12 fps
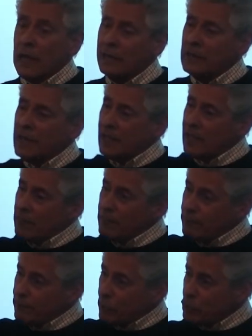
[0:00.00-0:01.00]
and they
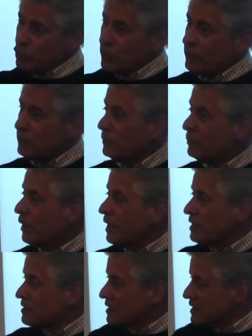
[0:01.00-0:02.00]
keep pushing the
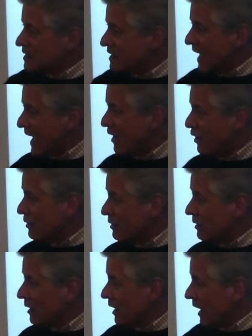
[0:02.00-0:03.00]
prices
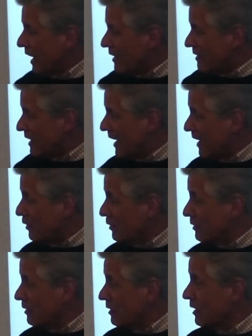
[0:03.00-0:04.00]
down and
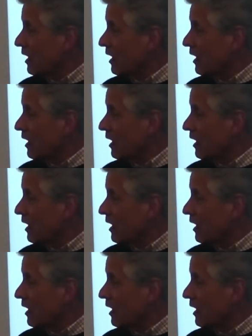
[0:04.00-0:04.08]
down